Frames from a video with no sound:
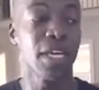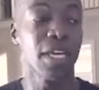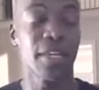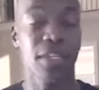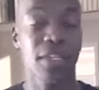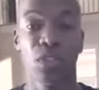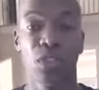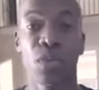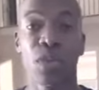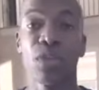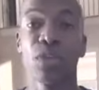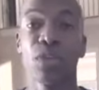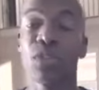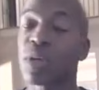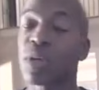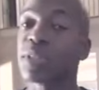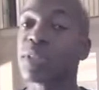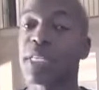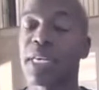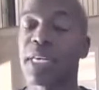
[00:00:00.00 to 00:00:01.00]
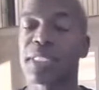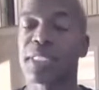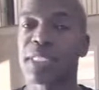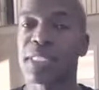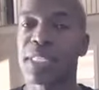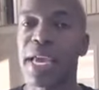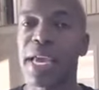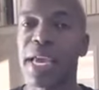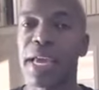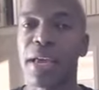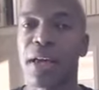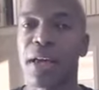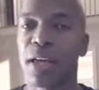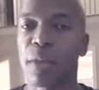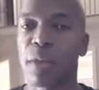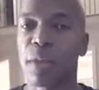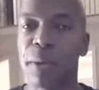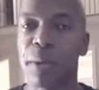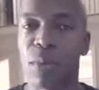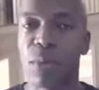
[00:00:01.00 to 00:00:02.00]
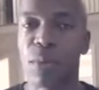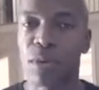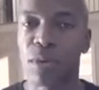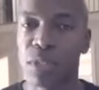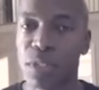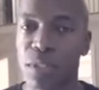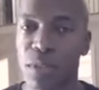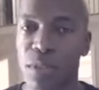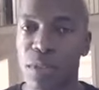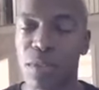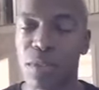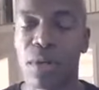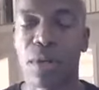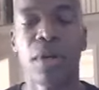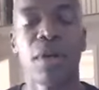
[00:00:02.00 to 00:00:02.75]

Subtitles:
so we do certain things today other people won't do.